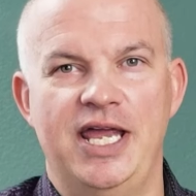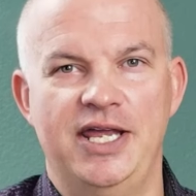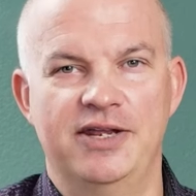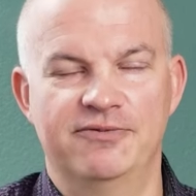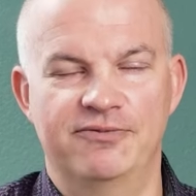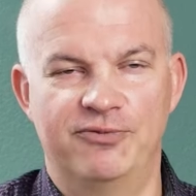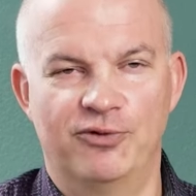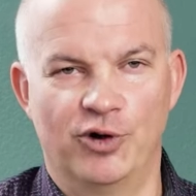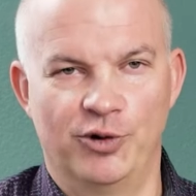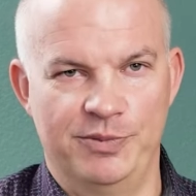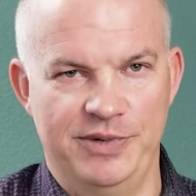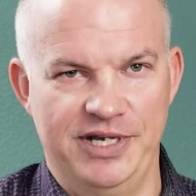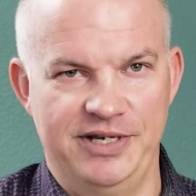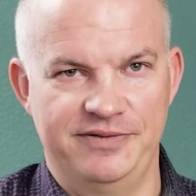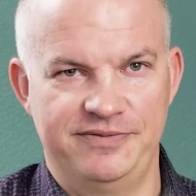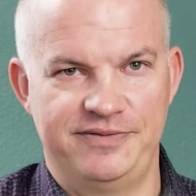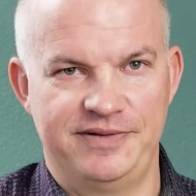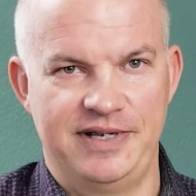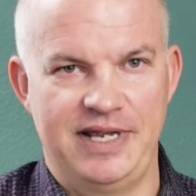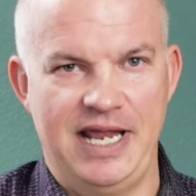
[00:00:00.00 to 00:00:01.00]

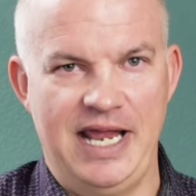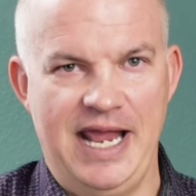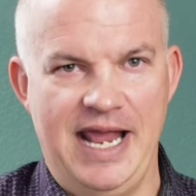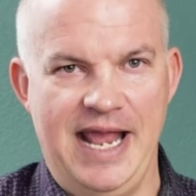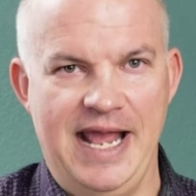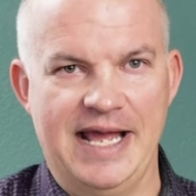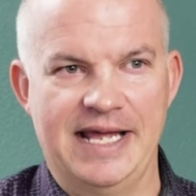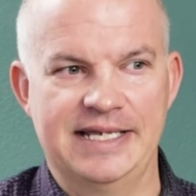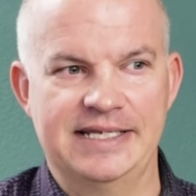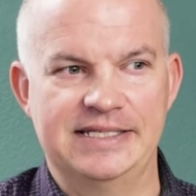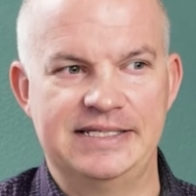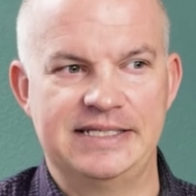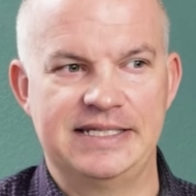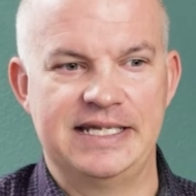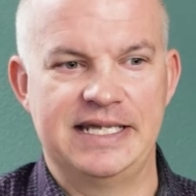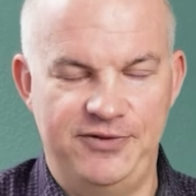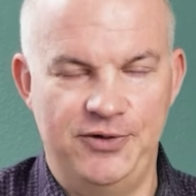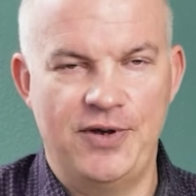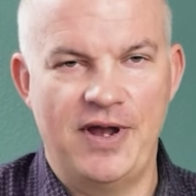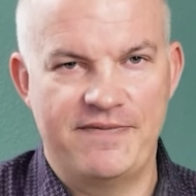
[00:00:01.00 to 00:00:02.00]
informative. And
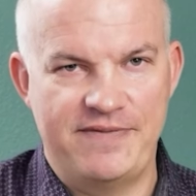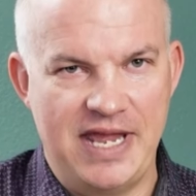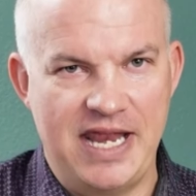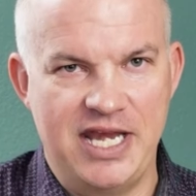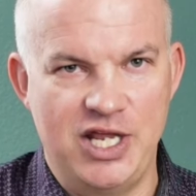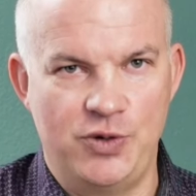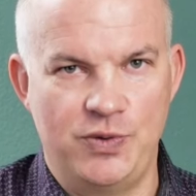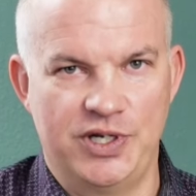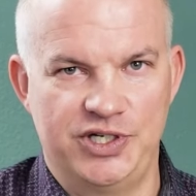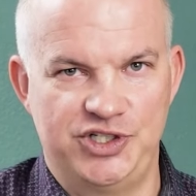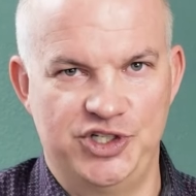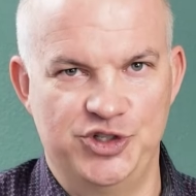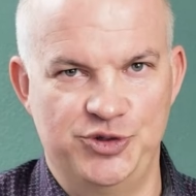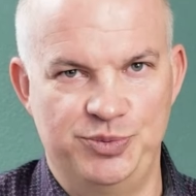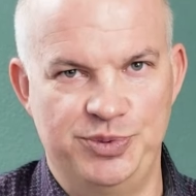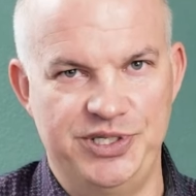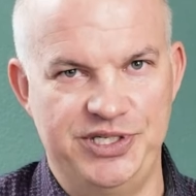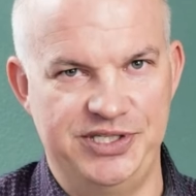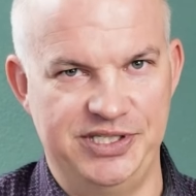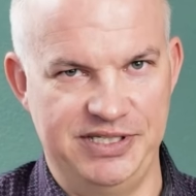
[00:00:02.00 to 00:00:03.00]
if you have any questions,
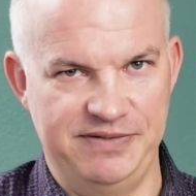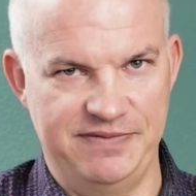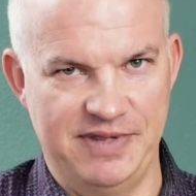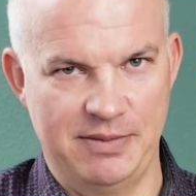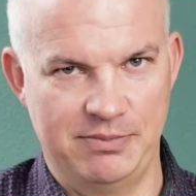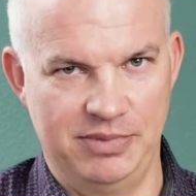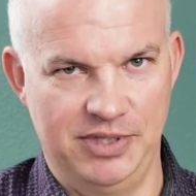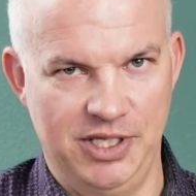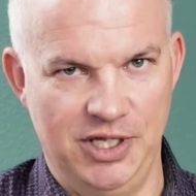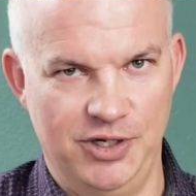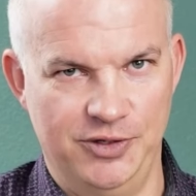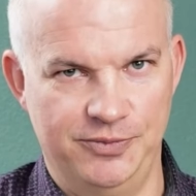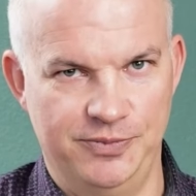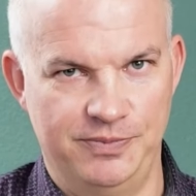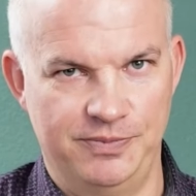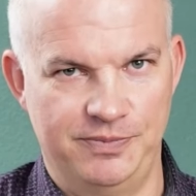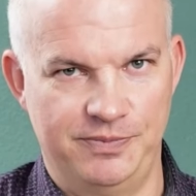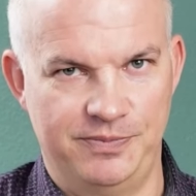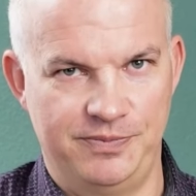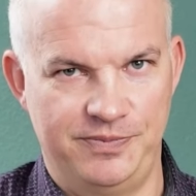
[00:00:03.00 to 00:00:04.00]
please leave them below.
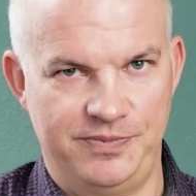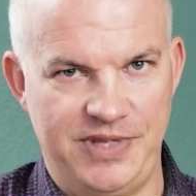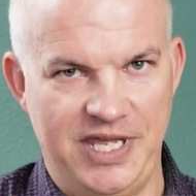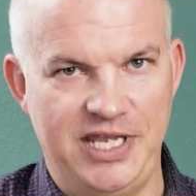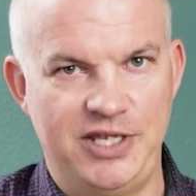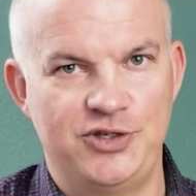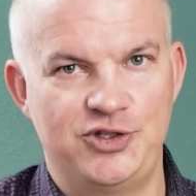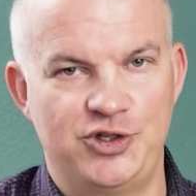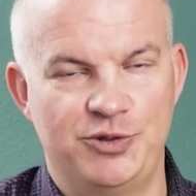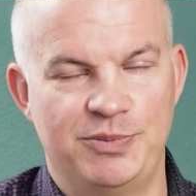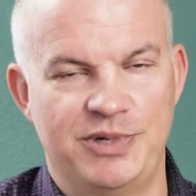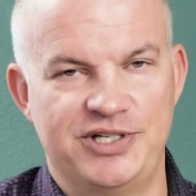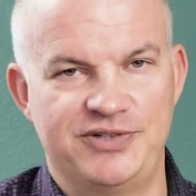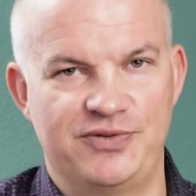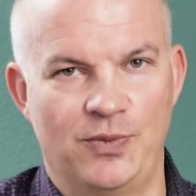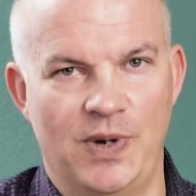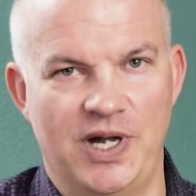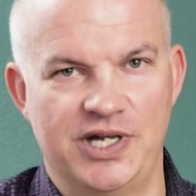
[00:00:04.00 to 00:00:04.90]
Thank you so much for